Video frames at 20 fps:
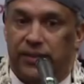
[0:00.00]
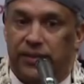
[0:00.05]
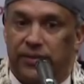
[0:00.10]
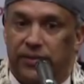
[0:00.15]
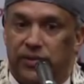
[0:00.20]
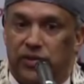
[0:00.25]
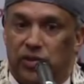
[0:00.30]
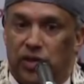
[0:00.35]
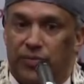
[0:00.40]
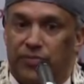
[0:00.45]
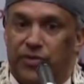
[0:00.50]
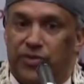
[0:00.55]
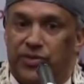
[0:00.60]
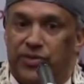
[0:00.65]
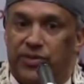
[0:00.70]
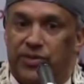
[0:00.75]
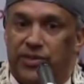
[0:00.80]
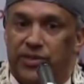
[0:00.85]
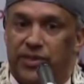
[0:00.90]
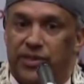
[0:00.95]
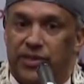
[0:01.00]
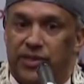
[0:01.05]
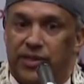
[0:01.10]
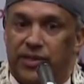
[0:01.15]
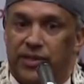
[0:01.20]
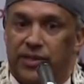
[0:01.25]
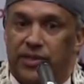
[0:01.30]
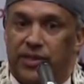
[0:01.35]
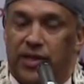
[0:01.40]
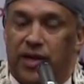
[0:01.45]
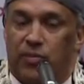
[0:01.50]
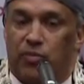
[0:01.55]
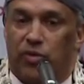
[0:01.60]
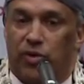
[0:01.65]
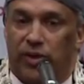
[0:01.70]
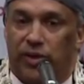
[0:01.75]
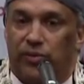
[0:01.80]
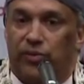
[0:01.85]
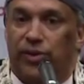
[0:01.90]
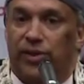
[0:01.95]
So I'm
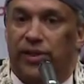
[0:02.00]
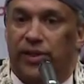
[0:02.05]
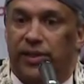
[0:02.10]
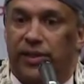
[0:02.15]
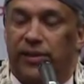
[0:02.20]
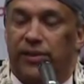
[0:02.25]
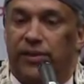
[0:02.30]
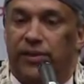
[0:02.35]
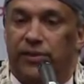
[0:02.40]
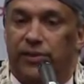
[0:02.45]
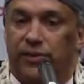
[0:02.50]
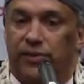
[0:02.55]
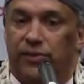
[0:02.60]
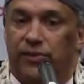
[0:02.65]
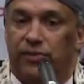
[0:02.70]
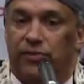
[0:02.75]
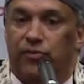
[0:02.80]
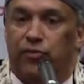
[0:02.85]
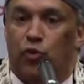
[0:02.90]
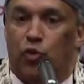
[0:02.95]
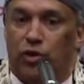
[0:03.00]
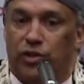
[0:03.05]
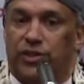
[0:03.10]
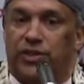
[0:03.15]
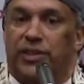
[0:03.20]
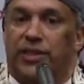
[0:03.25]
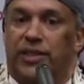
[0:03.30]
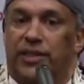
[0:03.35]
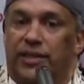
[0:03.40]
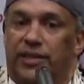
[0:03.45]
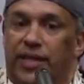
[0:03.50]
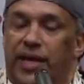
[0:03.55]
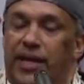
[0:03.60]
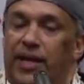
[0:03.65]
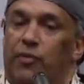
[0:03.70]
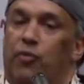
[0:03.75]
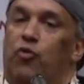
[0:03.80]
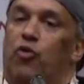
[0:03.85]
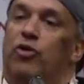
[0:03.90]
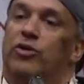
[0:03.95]
really, really fortunate that
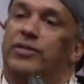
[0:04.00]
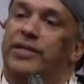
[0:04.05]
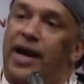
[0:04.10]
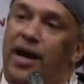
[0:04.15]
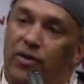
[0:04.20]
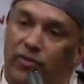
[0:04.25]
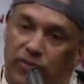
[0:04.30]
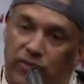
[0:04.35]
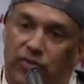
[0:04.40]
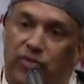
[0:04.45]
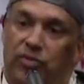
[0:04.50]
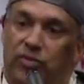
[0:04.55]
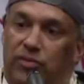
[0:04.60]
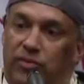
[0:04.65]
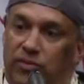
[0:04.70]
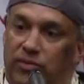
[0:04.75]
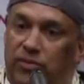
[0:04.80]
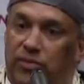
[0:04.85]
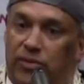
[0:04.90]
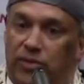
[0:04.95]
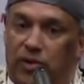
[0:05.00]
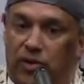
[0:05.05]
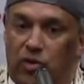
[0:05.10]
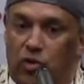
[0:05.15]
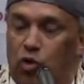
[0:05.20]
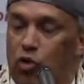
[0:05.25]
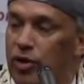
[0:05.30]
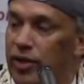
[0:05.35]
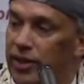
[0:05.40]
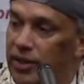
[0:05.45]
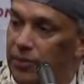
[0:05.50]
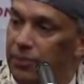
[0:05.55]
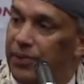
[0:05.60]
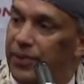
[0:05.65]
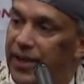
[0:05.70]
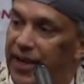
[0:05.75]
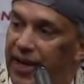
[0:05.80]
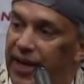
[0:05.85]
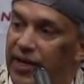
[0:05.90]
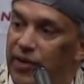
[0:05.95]
it worked out according to
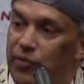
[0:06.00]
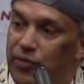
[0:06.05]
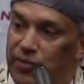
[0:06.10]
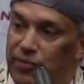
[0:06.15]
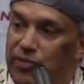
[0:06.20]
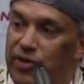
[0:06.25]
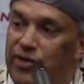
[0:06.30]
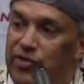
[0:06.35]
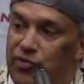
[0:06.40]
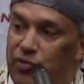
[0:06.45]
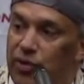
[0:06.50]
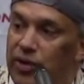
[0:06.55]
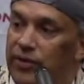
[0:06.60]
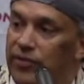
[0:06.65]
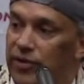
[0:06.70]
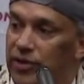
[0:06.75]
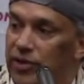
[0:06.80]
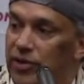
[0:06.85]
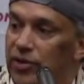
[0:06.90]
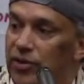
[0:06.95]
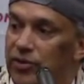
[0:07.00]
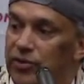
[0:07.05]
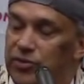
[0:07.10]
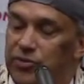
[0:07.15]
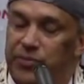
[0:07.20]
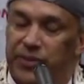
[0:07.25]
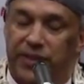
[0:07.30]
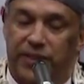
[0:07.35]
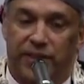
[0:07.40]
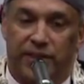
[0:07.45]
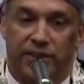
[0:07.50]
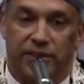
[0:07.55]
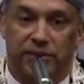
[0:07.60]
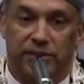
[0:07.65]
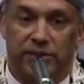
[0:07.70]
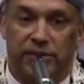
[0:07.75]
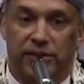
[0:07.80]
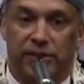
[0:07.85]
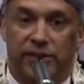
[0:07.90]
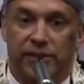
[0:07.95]
plan and we reached one of our goals,
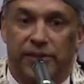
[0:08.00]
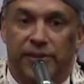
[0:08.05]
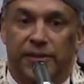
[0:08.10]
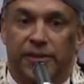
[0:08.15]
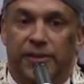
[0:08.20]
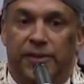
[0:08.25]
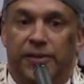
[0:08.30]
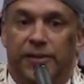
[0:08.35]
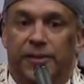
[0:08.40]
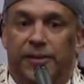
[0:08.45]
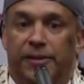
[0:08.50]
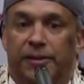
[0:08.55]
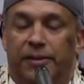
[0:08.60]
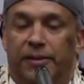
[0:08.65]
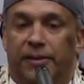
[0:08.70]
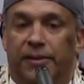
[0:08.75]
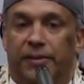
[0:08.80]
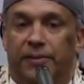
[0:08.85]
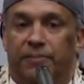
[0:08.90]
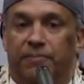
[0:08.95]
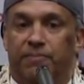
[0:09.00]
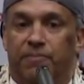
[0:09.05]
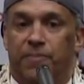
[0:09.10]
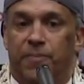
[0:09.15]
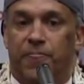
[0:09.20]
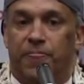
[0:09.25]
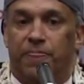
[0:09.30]
because then